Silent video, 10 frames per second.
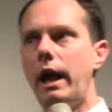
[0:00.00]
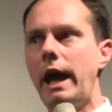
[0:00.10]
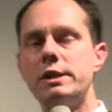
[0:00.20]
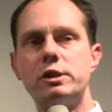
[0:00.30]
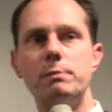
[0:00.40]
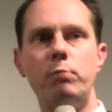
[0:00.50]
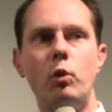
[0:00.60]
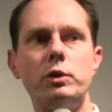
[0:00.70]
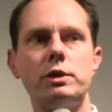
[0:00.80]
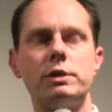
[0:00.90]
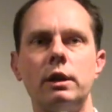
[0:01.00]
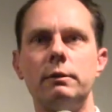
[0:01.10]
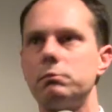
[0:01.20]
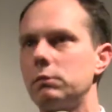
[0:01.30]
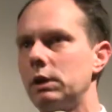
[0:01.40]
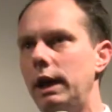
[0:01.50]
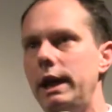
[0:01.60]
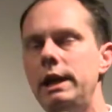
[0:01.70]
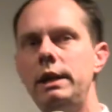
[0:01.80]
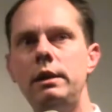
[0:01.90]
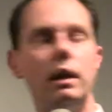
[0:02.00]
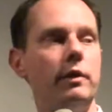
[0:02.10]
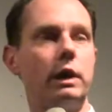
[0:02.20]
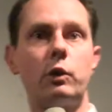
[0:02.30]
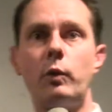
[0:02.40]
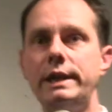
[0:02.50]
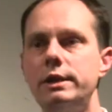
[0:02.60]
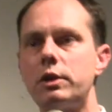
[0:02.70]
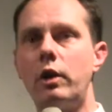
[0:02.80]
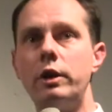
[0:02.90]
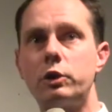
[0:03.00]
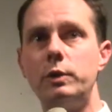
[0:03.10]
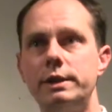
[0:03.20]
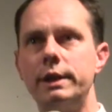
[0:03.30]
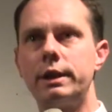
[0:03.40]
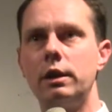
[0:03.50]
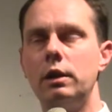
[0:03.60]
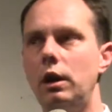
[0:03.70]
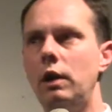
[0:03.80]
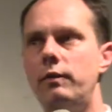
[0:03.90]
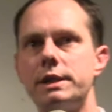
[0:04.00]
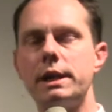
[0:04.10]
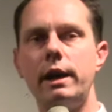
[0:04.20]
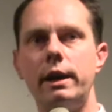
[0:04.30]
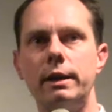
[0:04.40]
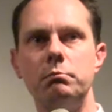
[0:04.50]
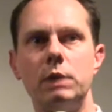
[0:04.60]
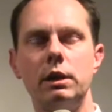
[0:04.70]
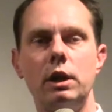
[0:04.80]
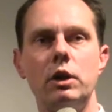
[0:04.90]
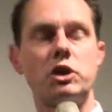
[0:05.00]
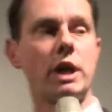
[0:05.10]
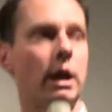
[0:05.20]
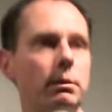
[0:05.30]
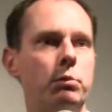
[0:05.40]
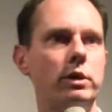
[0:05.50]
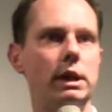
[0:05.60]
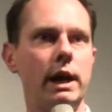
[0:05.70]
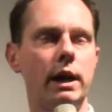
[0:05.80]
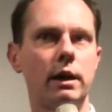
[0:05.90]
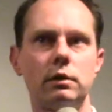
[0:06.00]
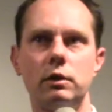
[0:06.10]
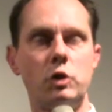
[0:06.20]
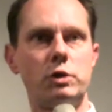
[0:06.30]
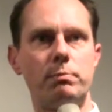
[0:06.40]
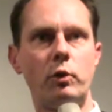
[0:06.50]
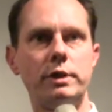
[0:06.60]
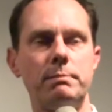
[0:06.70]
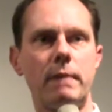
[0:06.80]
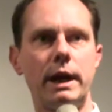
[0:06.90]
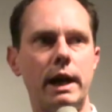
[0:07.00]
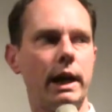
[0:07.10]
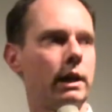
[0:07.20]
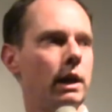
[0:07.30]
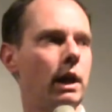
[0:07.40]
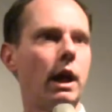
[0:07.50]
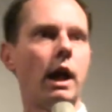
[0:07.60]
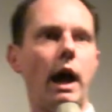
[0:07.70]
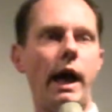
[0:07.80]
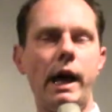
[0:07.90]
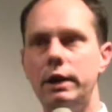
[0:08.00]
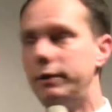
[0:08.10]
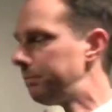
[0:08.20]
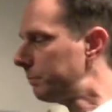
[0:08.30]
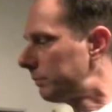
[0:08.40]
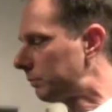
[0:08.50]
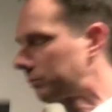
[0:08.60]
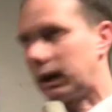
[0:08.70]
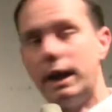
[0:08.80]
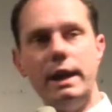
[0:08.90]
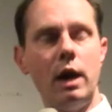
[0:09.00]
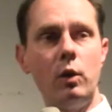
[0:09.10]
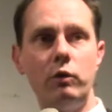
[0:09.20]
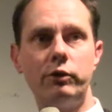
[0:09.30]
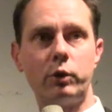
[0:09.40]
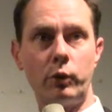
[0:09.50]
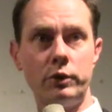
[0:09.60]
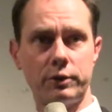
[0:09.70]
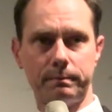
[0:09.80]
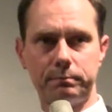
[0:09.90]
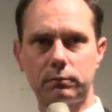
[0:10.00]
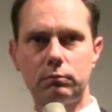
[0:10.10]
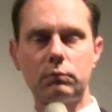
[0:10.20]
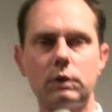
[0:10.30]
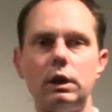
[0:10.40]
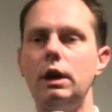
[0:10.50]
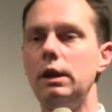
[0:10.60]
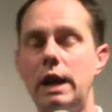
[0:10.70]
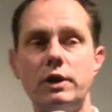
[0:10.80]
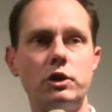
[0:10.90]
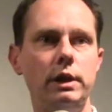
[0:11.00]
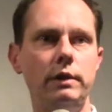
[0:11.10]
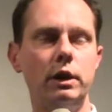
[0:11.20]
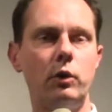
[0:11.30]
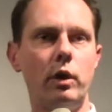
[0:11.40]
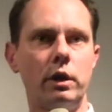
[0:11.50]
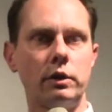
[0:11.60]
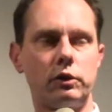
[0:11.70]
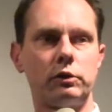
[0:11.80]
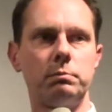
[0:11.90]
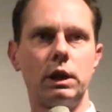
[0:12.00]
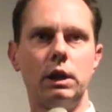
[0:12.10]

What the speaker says: a supporter in the greatest art critic of the time, Charles Baudelaire, who supported Manet. And now, of course, Luncheon in the Grass